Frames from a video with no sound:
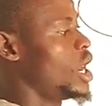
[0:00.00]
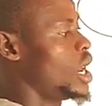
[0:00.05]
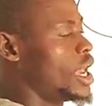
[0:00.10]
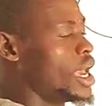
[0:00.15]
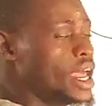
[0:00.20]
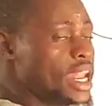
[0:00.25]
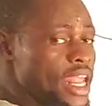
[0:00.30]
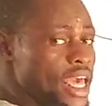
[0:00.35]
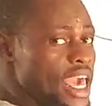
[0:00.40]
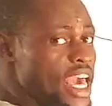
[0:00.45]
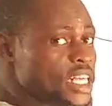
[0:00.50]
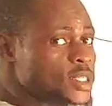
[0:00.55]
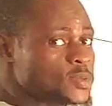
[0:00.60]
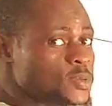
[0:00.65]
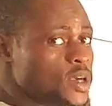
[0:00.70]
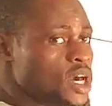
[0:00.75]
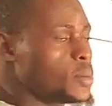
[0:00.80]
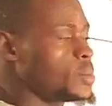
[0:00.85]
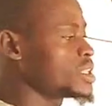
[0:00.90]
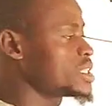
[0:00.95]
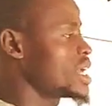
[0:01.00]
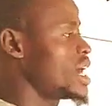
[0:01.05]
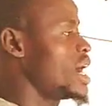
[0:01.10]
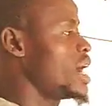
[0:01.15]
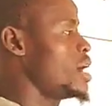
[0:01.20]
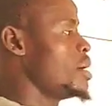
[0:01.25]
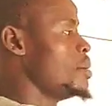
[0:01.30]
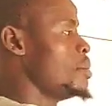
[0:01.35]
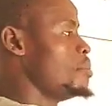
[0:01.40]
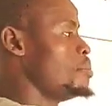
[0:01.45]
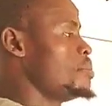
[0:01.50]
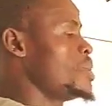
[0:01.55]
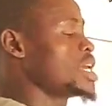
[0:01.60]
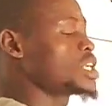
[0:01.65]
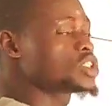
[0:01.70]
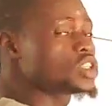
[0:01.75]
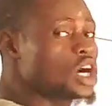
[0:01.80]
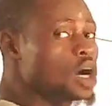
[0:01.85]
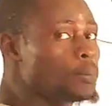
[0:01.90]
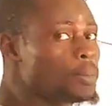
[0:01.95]
and sp orbital
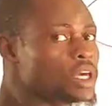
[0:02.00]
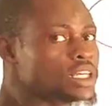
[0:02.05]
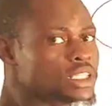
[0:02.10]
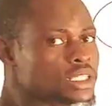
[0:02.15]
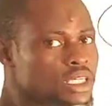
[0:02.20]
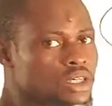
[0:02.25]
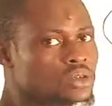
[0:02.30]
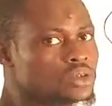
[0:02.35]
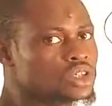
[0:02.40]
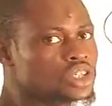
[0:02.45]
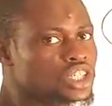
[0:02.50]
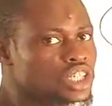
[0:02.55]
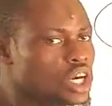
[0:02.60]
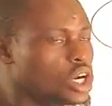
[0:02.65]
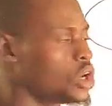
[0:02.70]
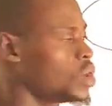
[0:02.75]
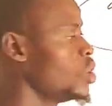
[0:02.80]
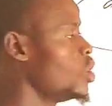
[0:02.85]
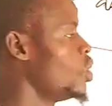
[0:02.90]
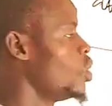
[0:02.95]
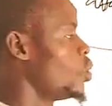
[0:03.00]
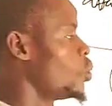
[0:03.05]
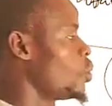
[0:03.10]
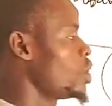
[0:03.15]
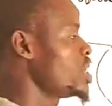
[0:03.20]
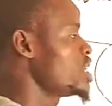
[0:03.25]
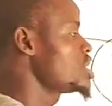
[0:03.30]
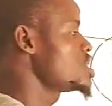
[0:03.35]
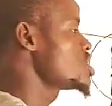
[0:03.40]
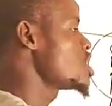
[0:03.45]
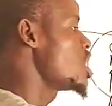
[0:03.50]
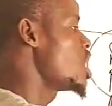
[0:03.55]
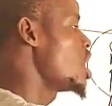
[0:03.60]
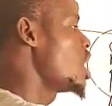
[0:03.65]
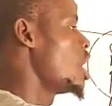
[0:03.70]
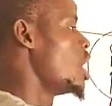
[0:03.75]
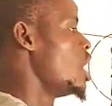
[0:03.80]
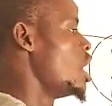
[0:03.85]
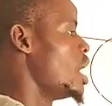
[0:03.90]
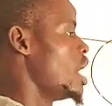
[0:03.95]
makes up a single shell, which is
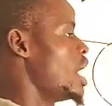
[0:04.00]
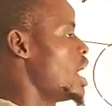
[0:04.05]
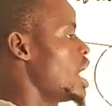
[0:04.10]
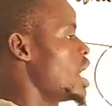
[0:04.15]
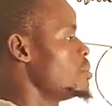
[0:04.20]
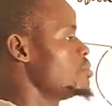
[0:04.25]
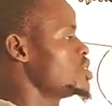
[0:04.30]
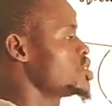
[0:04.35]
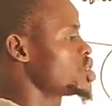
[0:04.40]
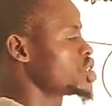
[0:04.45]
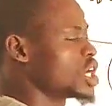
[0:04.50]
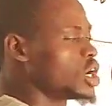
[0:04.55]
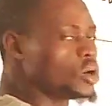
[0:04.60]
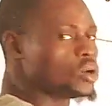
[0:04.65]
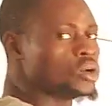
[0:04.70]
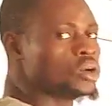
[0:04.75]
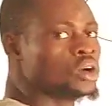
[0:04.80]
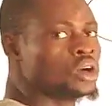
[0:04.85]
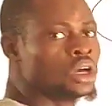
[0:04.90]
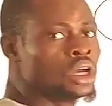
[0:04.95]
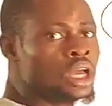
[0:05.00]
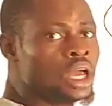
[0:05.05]
your m shell,